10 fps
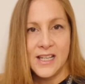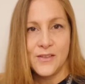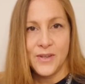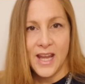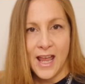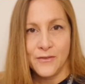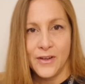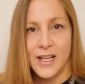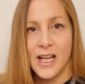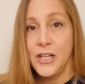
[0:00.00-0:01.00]
of Canva,
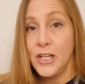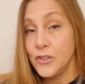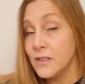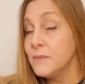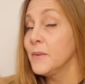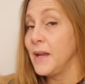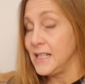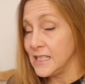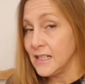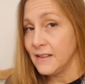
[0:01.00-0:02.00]
and I teach them the
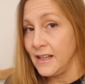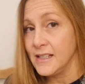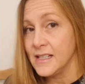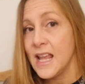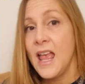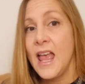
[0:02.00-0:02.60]
basic things